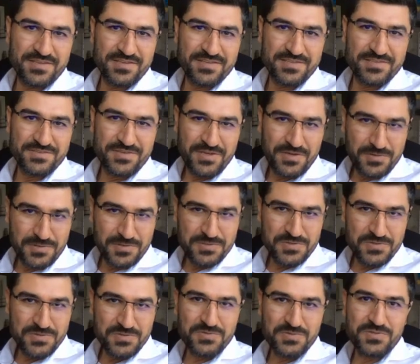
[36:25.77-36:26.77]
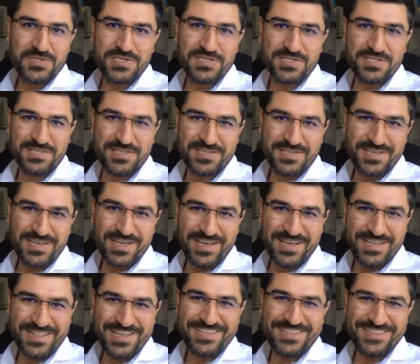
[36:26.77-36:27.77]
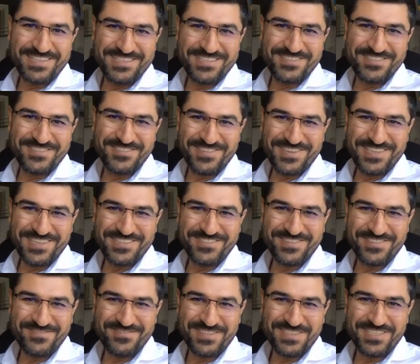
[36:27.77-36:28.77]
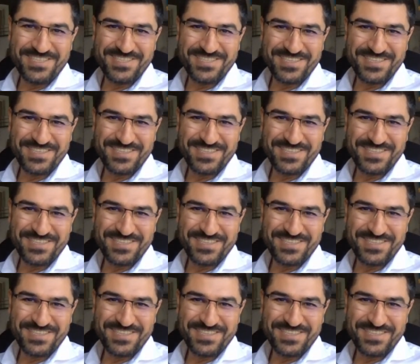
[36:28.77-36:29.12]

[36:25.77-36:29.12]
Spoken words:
So I wanted to just highlight this to you as well, please.